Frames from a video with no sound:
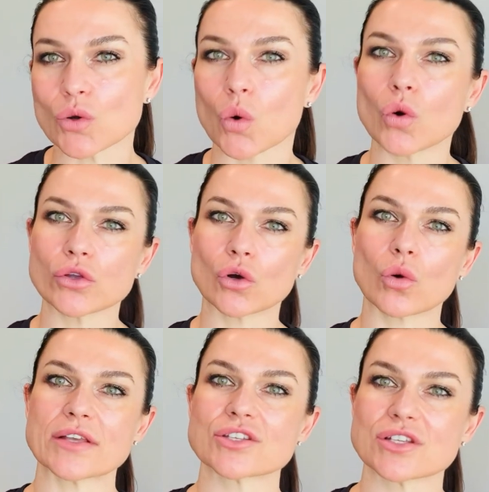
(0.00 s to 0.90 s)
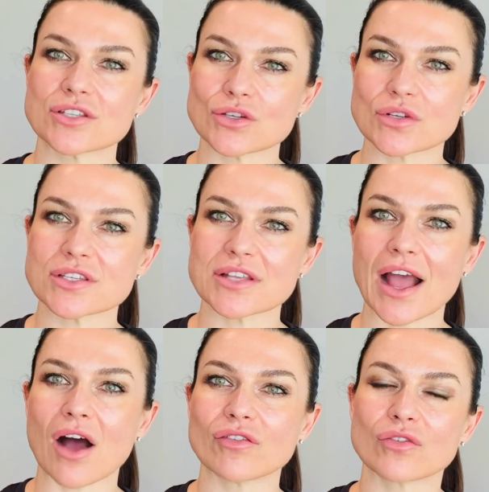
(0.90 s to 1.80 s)
to all your questions
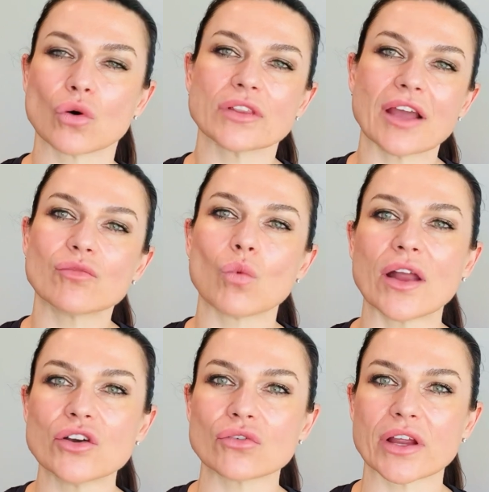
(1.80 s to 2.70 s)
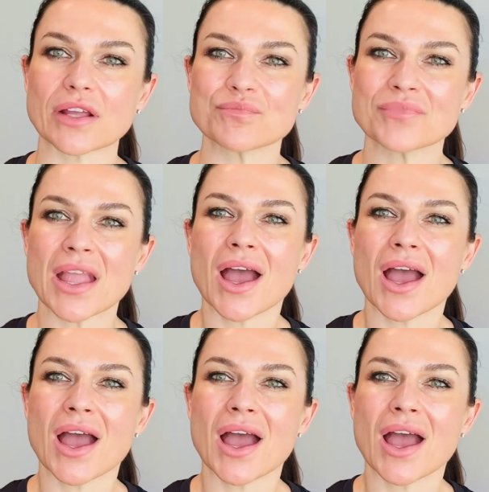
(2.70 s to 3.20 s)
yourself, or left wondering,